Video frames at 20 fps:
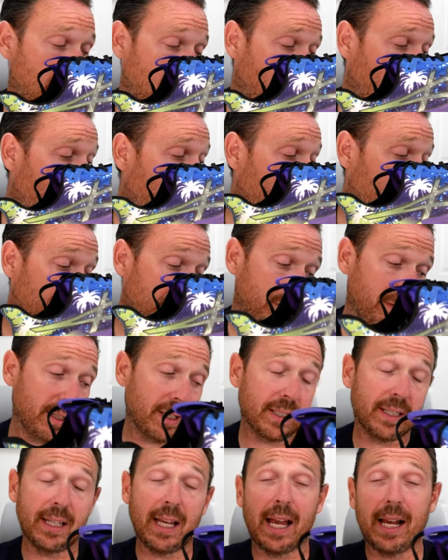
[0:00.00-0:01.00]
uh, off
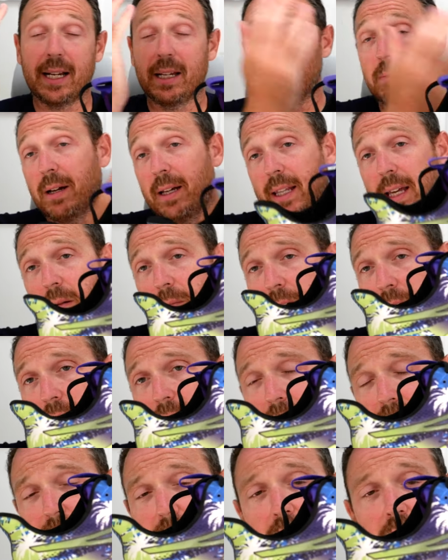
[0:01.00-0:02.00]
exactly where that one
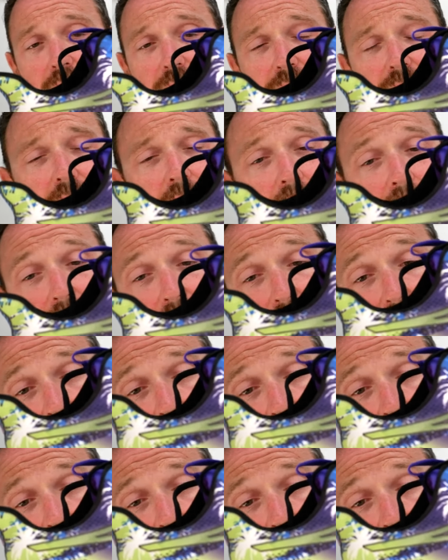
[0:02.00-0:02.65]
left off and